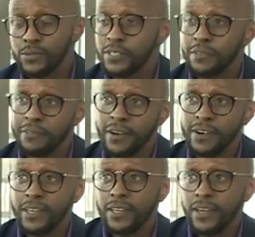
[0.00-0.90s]
was a
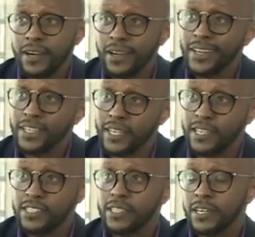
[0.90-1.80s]
very
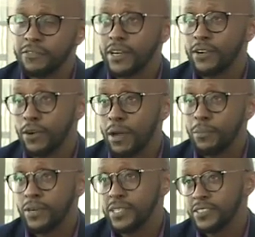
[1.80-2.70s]
engaging and very
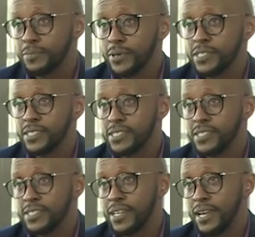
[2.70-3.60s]
collaborative process
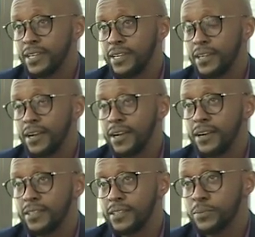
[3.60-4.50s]
designing
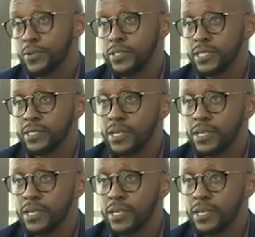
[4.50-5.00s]
this project.